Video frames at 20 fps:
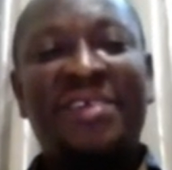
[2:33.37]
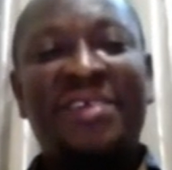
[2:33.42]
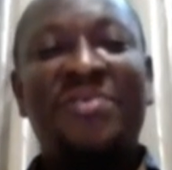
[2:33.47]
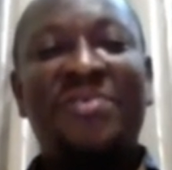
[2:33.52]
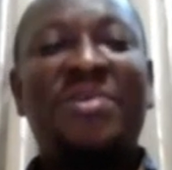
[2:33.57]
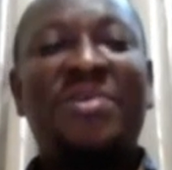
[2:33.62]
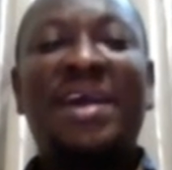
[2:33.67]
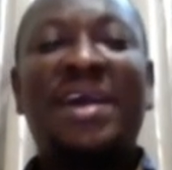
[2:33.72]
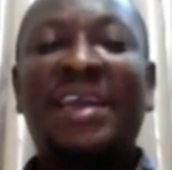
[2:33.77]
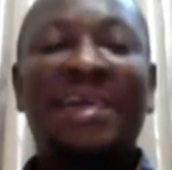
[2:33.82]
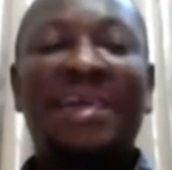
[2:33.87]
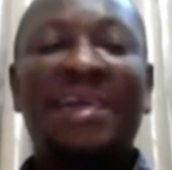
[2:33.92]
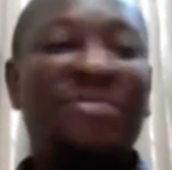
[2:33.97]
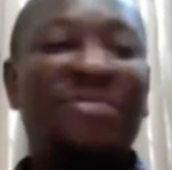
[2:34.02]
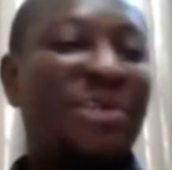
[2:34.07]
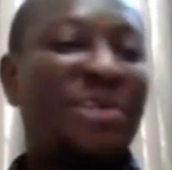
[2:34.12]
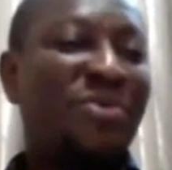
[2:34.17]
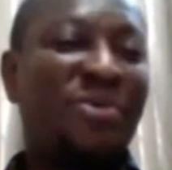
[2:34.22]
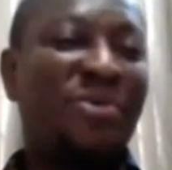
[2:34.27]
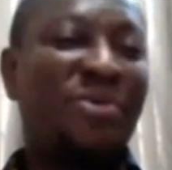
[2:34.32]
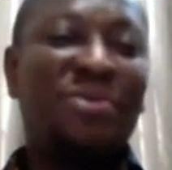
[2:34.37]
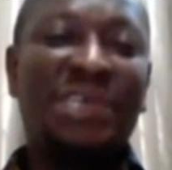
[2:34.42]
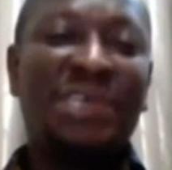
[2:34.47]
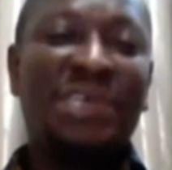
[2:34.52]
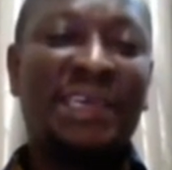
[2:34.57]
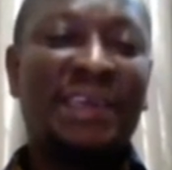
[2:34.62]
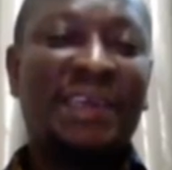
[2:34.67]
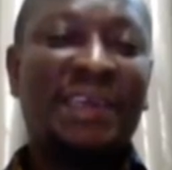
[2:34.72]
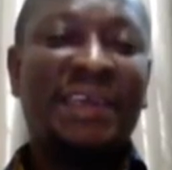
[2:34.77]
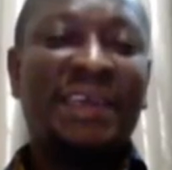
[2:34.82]
you can come to a
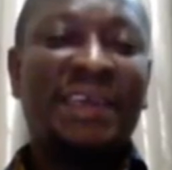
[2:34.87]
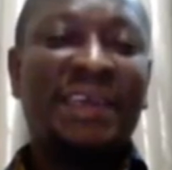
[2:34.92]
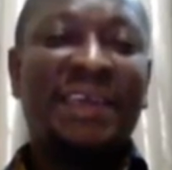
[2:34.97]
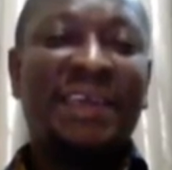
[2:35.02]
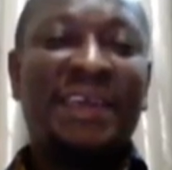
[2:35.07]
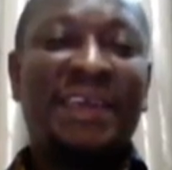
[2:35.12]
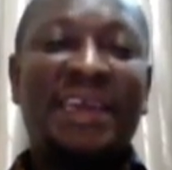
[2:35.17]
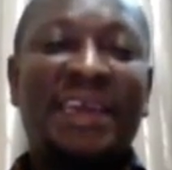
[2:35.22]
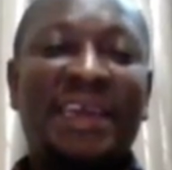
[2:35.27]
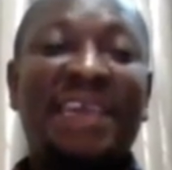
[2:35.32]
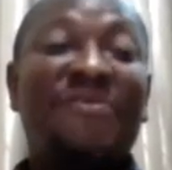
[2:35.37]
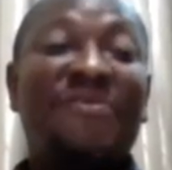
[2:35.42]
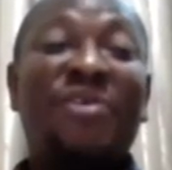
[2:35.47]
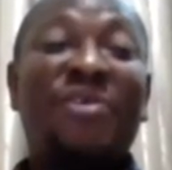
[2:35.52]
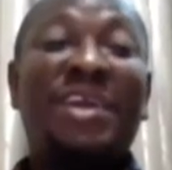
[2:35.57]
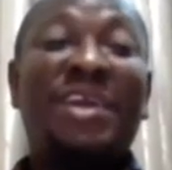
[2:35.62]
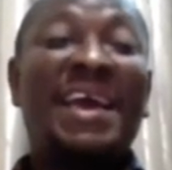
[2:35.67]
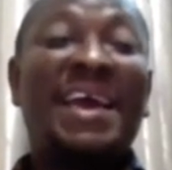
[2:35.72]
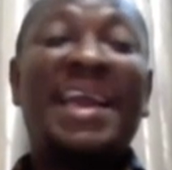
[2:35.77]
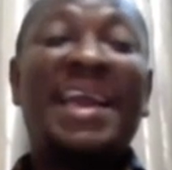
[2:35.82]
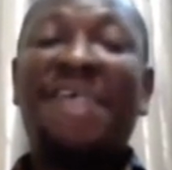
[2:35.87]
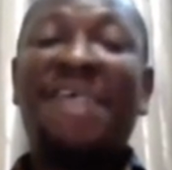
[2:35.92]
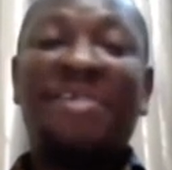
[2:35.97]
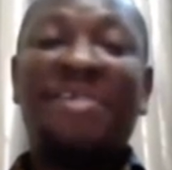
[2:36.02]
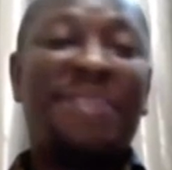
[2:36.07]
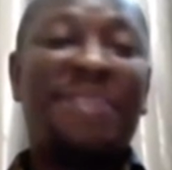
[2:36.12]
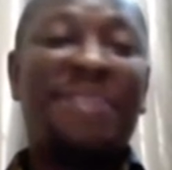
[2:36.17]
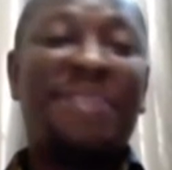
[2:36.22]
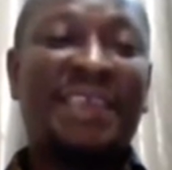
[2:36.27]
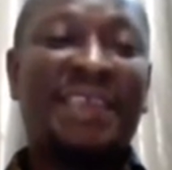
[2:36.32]
conclusion that they've not done
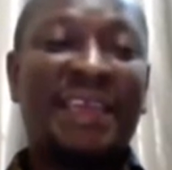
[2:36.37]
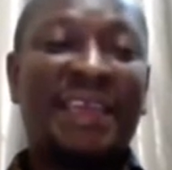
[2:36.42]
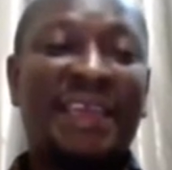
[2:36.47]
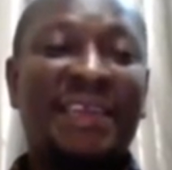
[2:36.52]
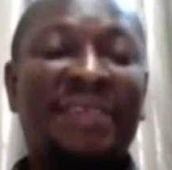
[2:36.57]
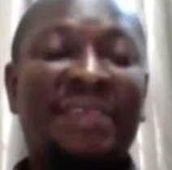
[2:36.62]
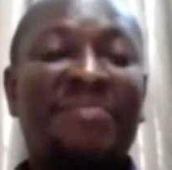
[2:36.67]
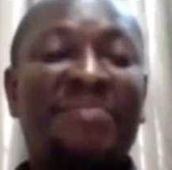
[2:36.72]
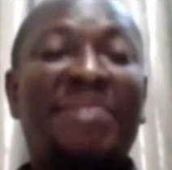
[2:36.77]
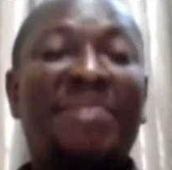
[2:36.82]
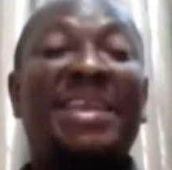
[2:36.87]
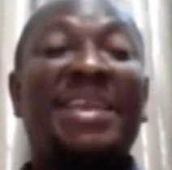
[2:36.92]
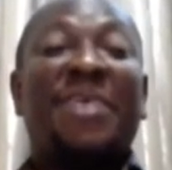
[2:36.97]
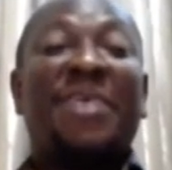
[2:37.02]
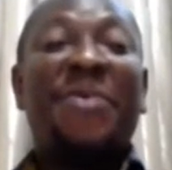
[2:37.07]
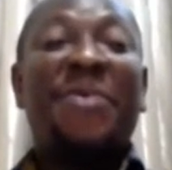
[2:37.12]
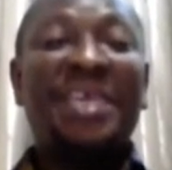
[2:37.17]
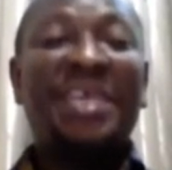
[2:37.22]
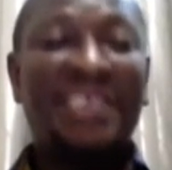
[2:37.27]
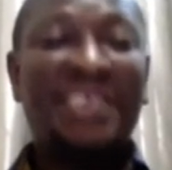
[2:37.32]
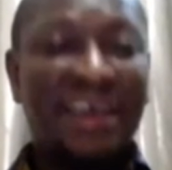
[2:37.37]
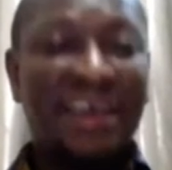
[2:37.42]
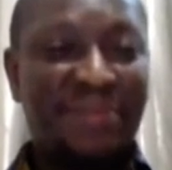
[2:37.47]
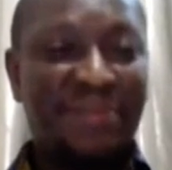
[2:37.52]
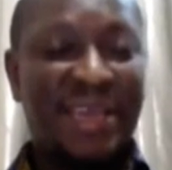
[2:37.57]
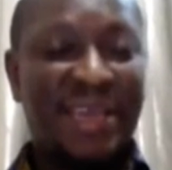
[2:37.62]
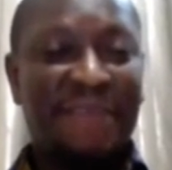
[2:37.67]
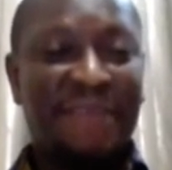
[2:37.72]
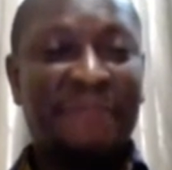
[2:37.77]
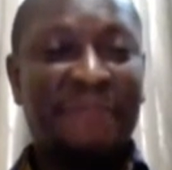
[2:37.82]
100%, but
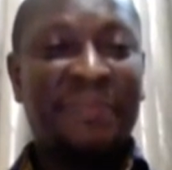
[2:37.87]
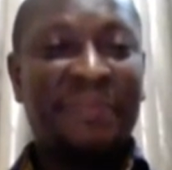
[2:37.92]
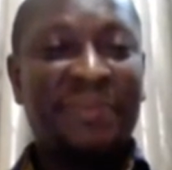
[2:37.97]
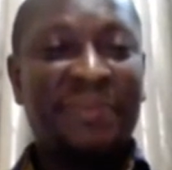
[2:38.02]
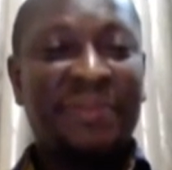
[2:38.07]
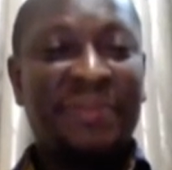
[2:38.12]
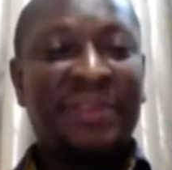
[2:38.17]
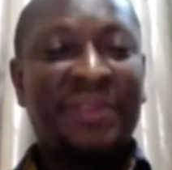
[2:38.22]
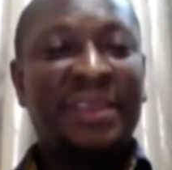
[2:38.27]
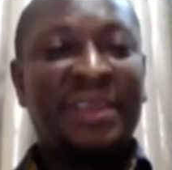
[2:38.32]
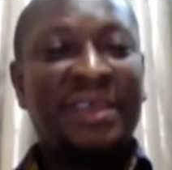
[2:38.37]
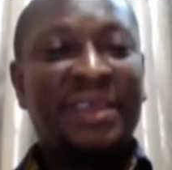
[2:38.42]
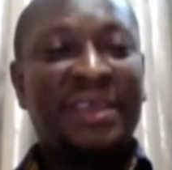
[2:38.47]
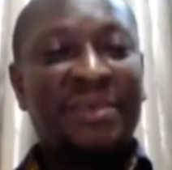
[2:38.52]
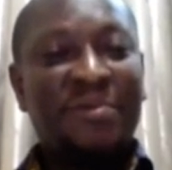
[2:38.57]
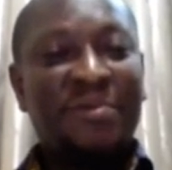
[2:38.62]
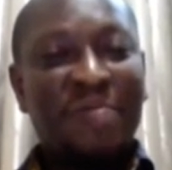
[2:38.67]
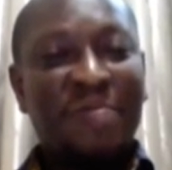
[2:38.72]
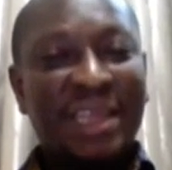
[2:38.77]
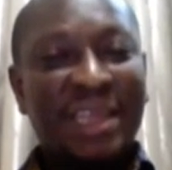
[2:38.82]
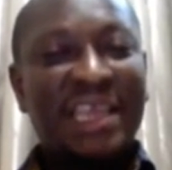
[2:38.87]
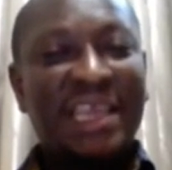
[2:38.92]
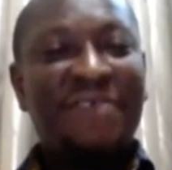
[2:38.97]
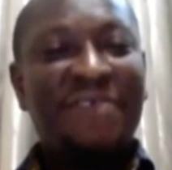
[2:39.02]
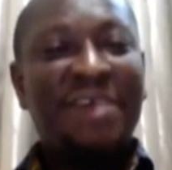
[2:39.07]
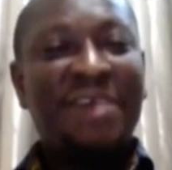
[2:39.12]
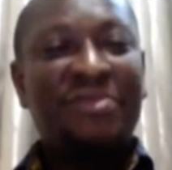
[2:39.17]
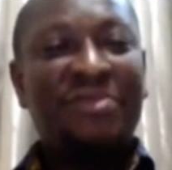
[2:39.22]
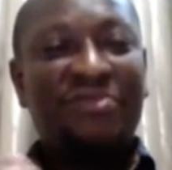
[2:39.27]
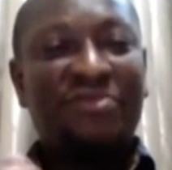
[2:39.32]
reasonably,
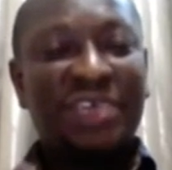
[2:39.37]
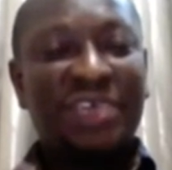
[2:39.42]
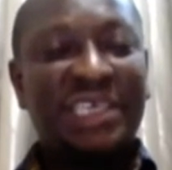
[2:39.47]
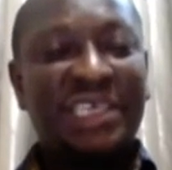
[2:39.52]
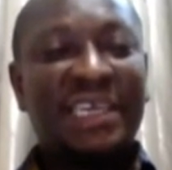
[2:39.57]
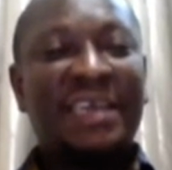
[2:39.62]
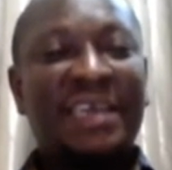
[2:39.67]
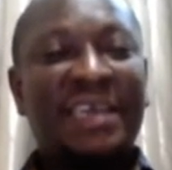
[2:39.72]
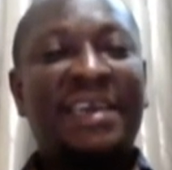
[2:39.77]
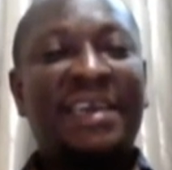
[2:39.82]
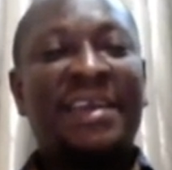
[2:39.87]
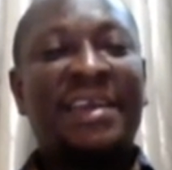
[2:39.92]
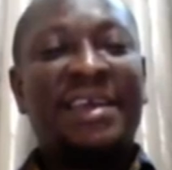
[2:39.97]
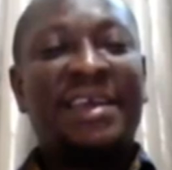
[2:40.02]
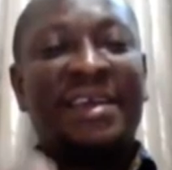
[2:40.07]
whatever administration